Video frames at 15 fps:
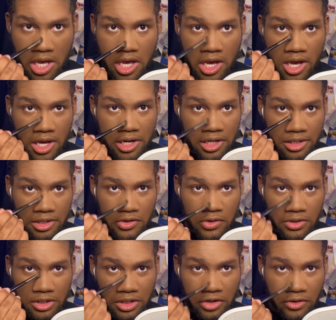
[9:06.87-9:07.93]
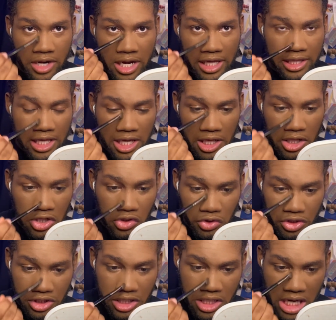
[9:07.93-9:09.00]
And it's going to create the
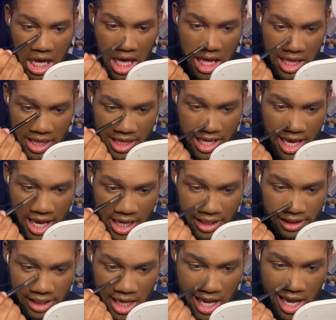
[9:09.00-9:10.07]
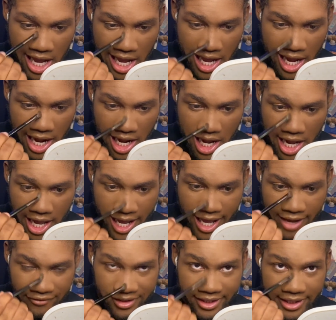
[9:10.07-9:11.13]
illusion that I
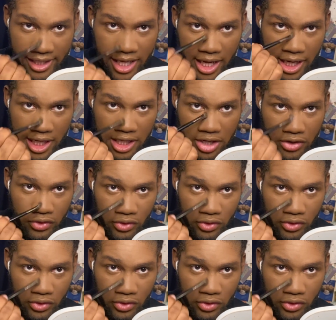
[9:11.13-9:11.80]
have a skinny nose.